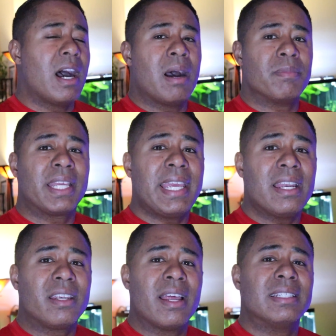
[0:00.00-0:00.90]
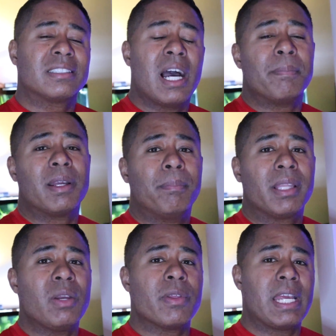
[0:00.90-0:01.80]
Um, the kit does come
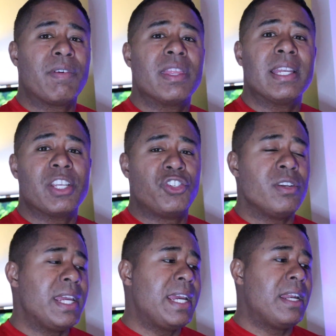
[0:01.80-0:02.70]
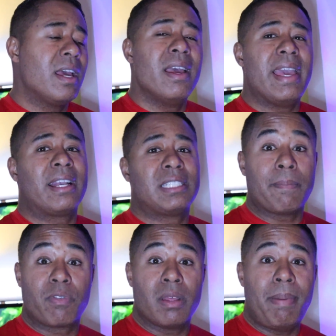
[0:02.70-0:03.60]
complete with everything that you need
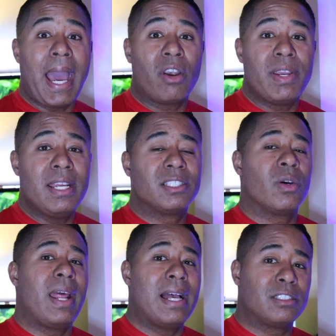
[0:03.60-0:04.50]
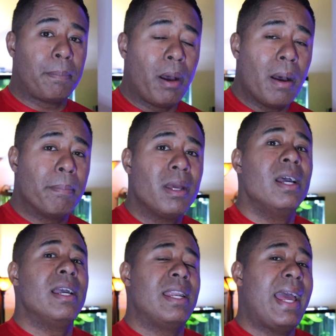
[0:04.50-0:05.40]
except for the battery. So it has the pump,
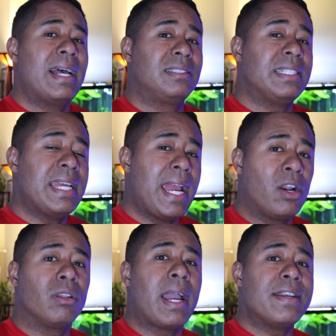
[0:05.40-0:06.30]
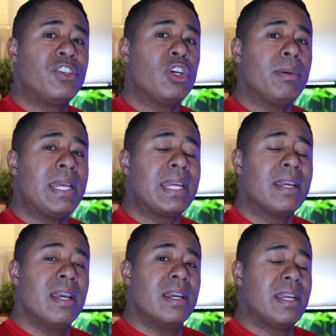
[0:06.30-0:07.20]
it has the airline
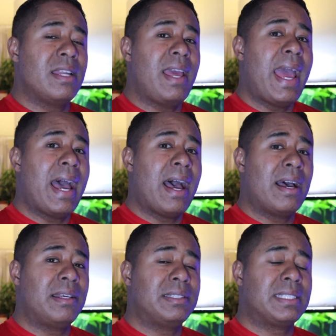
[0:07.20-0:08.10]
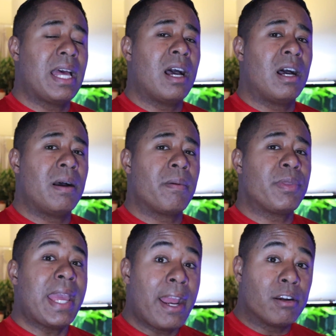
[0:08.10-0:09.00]
tubing, it has um,
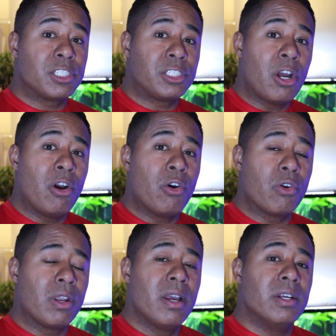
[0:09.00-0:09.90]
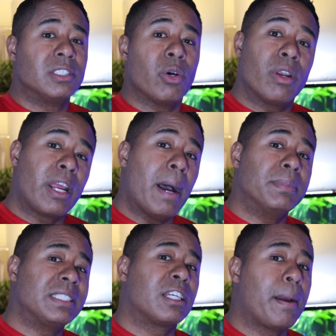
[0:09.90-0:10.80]
the air stone. So it
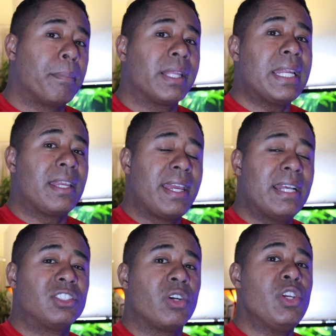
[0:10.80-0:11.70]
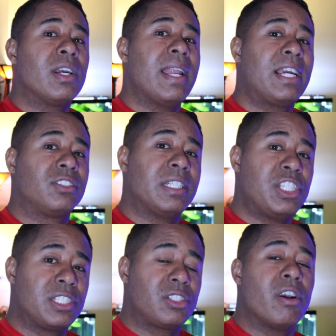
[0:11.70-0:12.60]
comes as a complete kit so you can actually actually
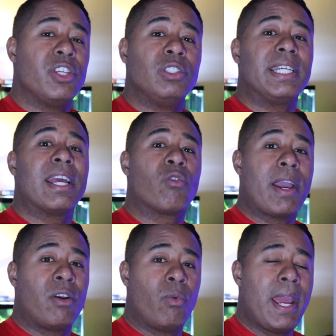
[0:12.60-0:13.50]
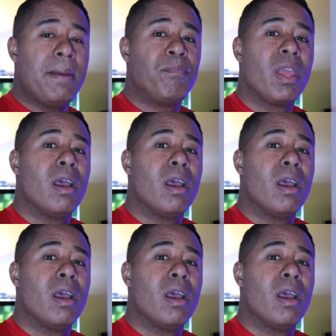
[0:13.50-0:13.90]
just start using it right away